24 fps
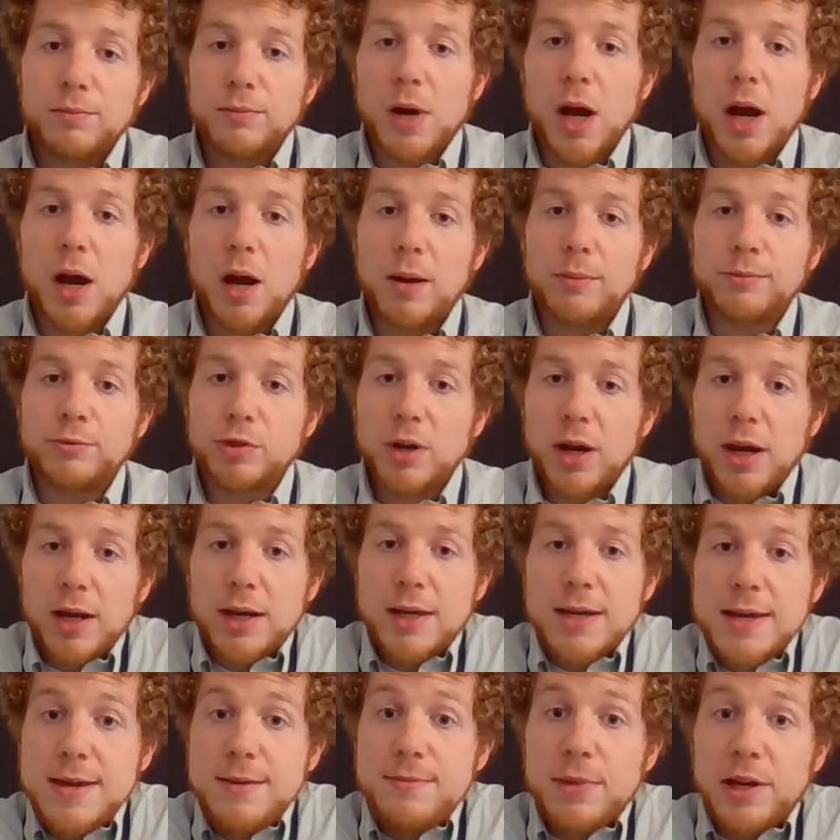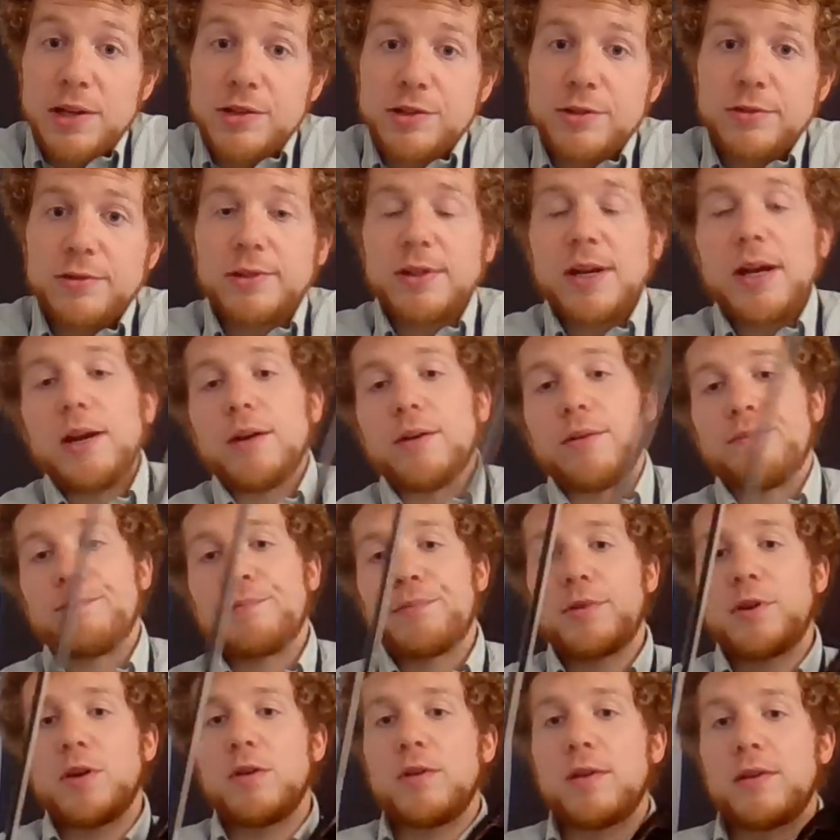um, try an E major scale.
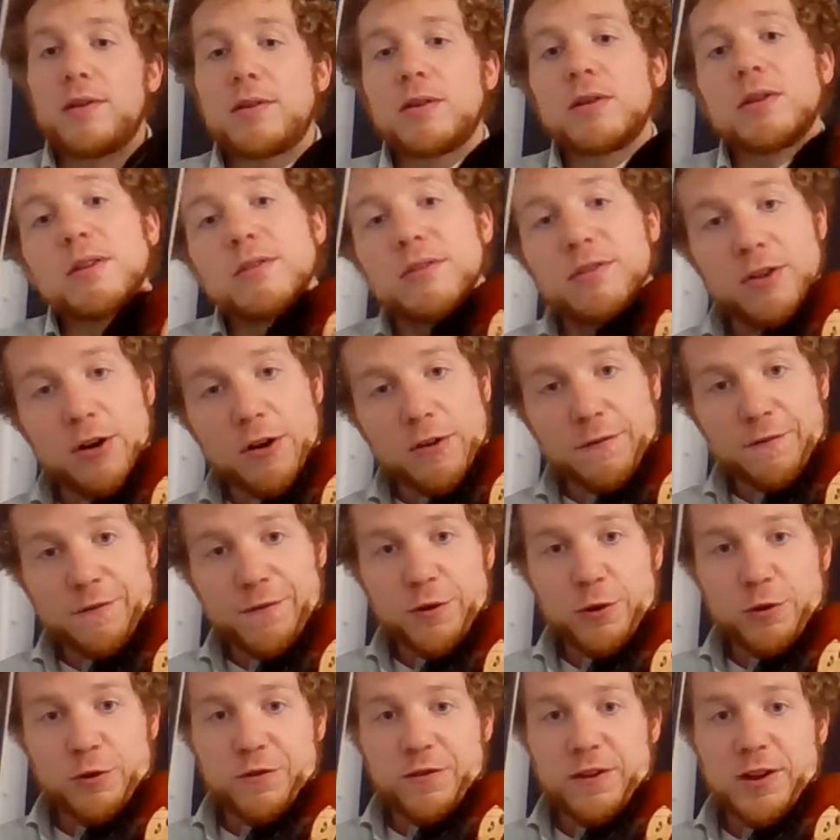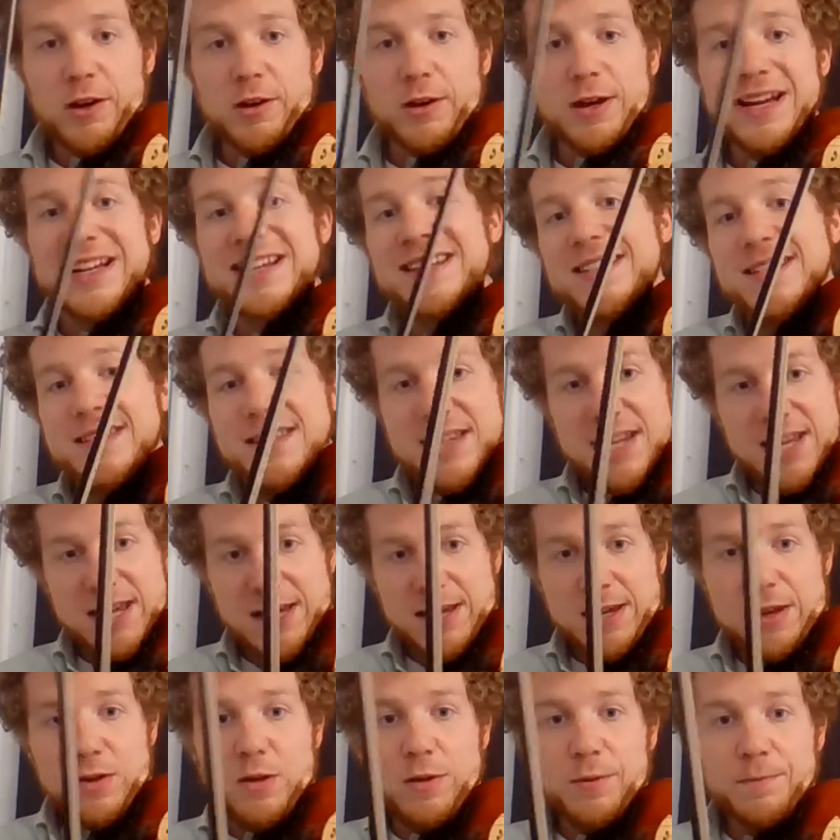So this is going to start first finger on
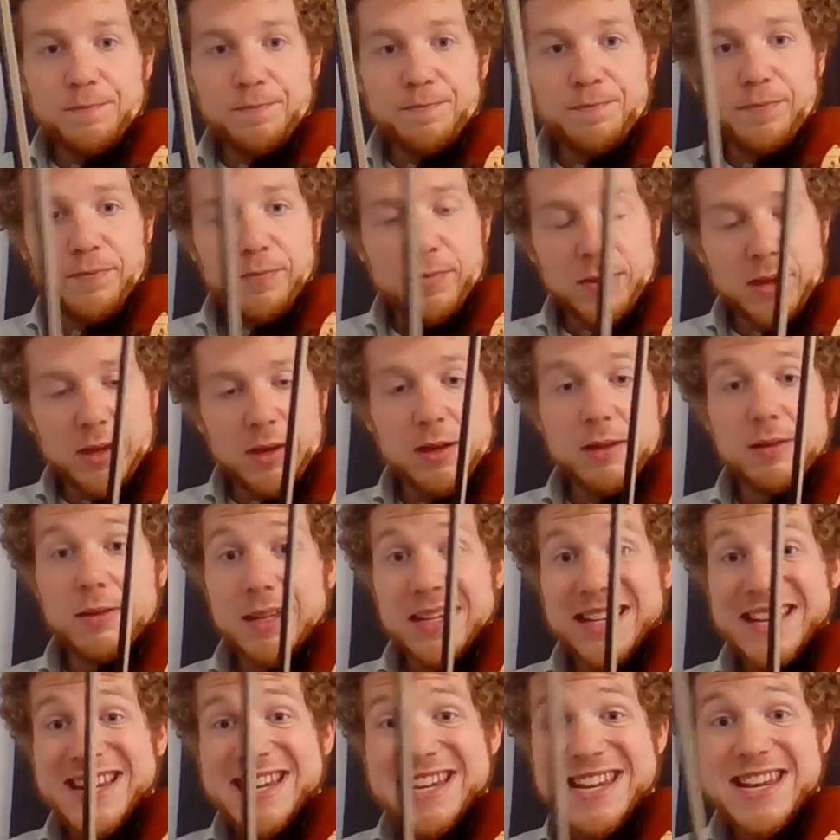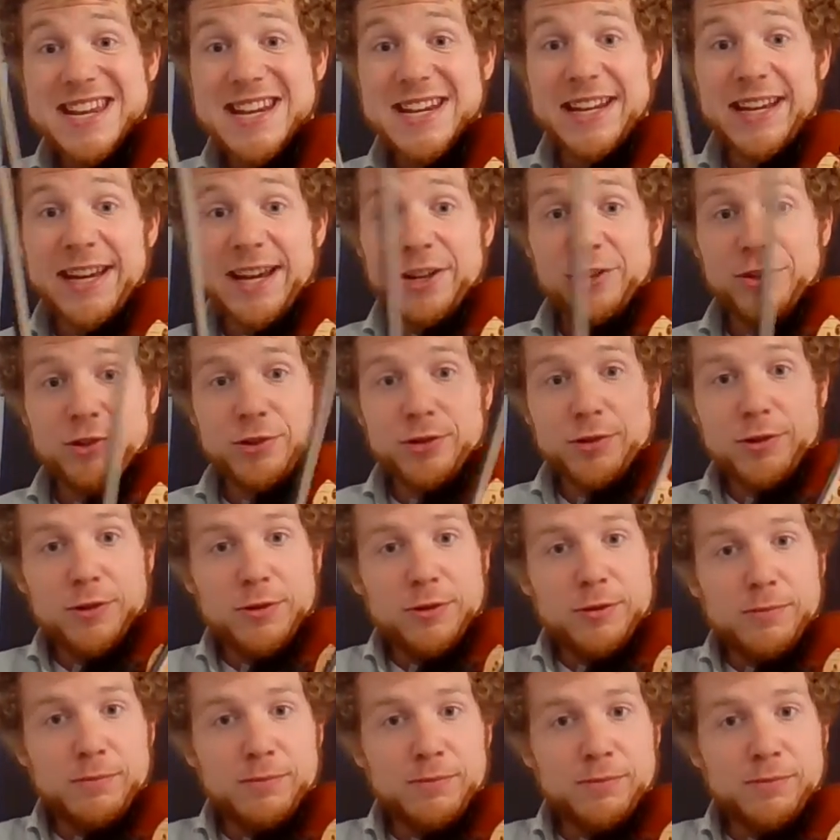D. It's an E natural.